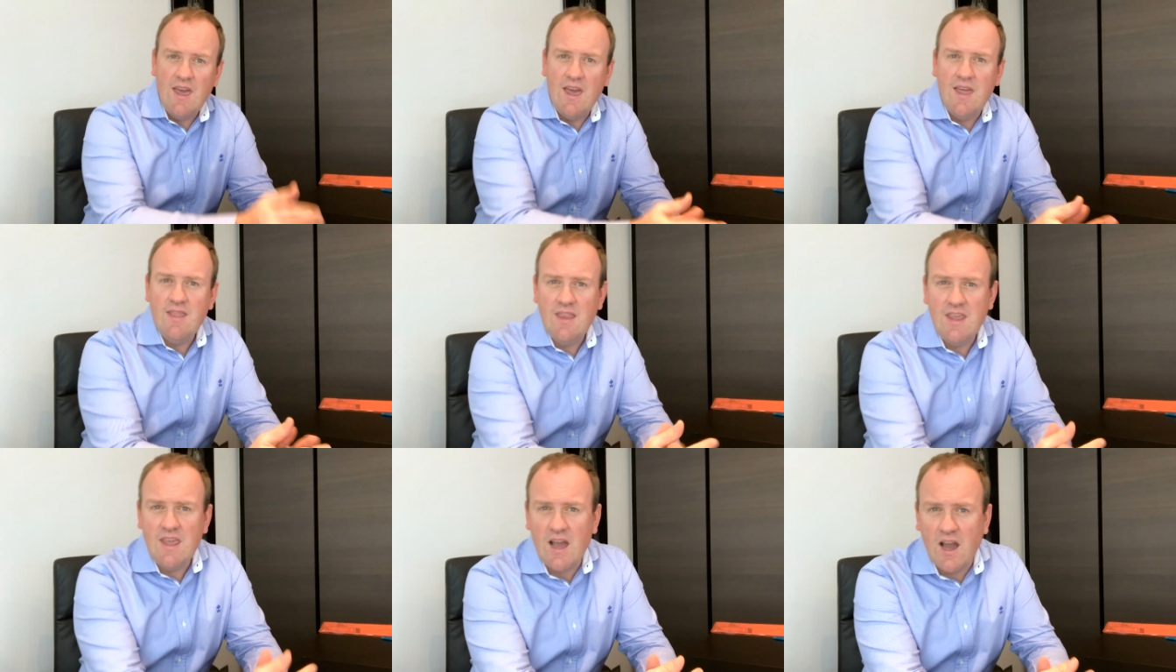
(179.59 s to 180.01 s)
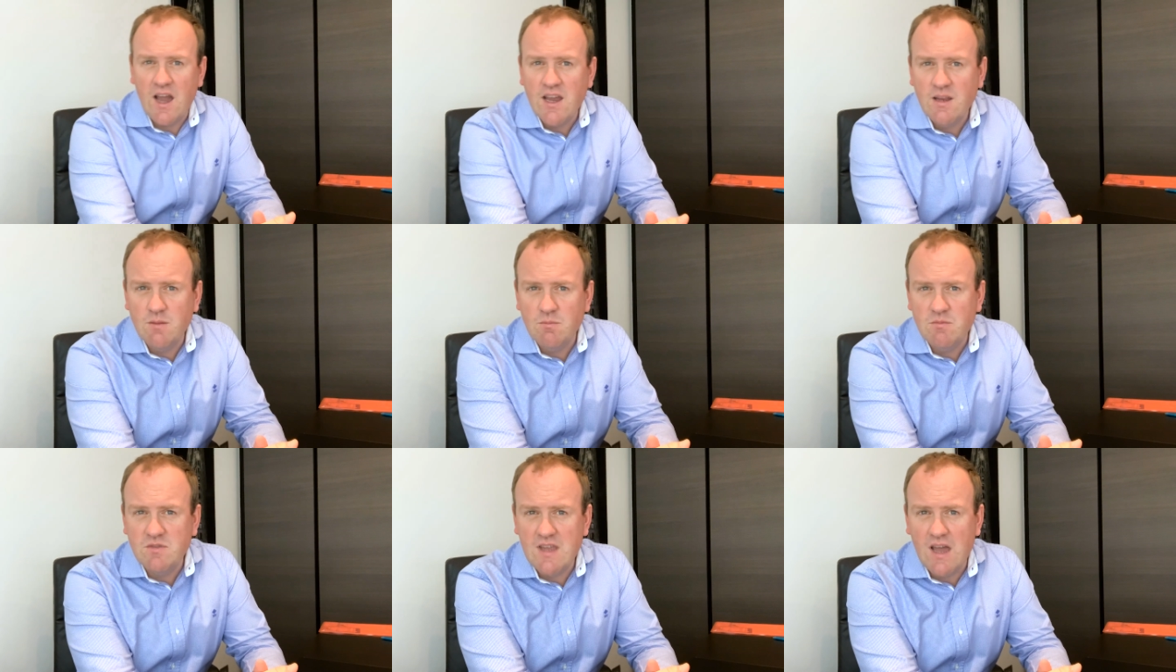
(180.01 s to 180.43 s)
and the
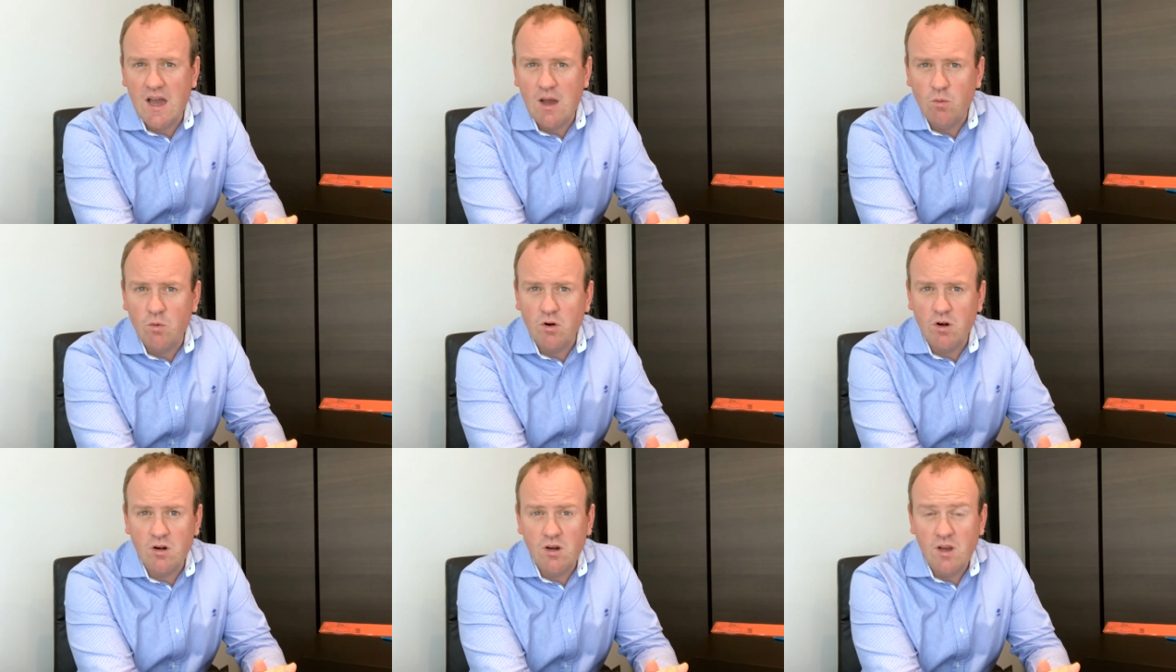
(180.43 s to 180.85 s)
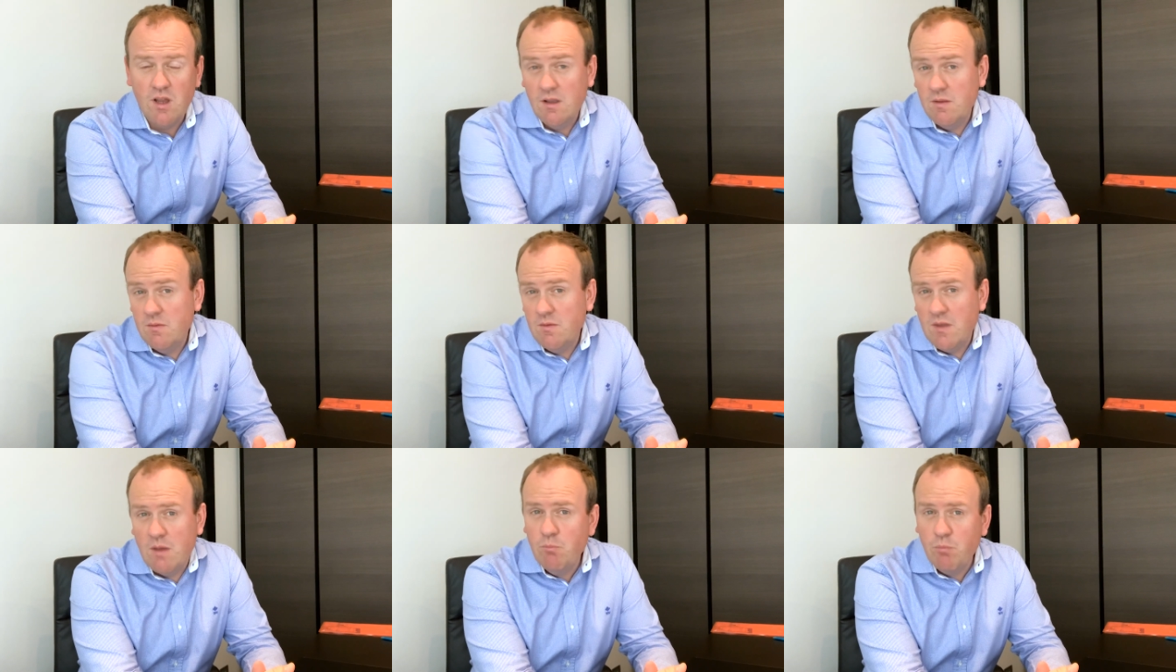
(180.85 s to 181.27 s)
items that were
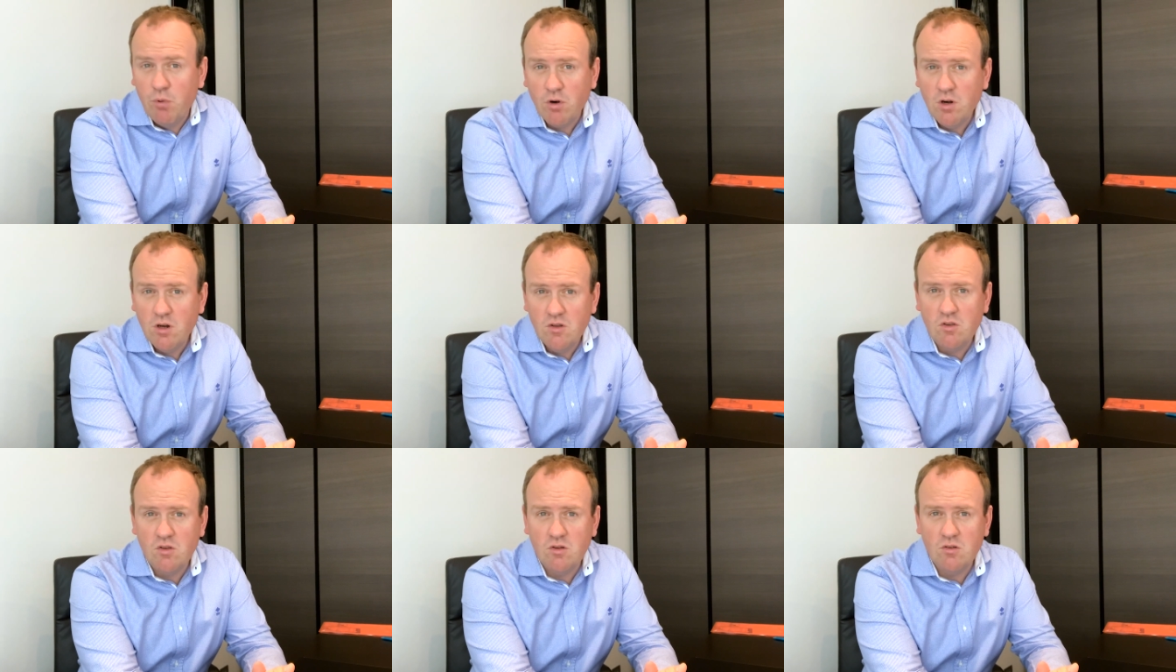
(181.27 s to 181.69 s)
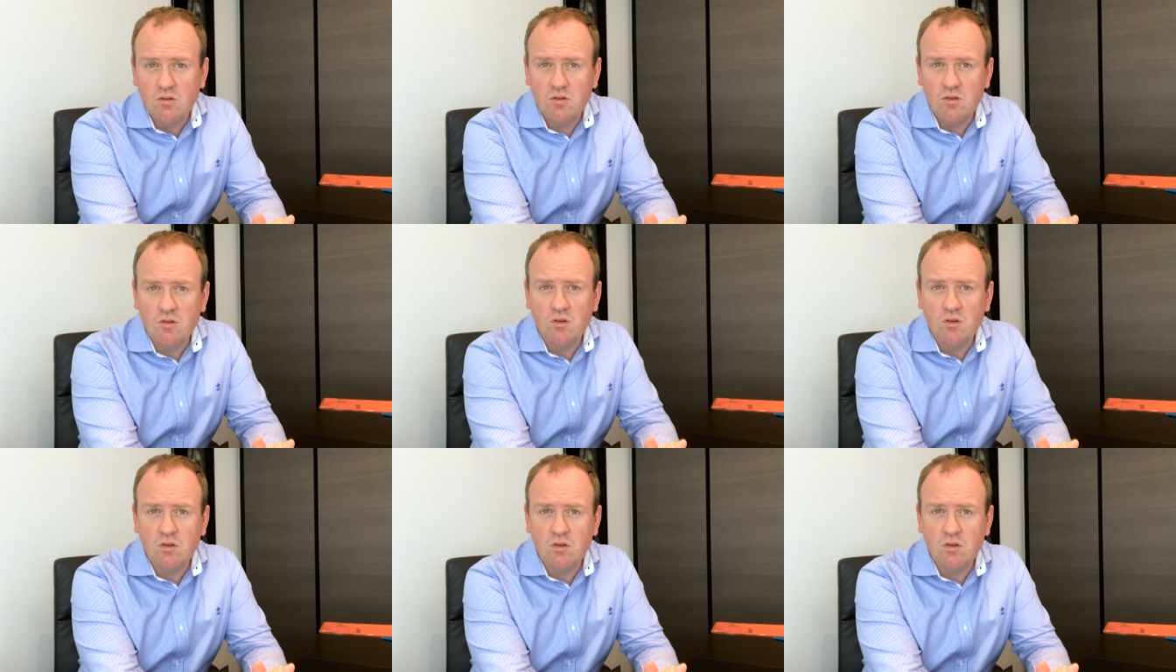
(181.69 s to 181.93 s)
important to,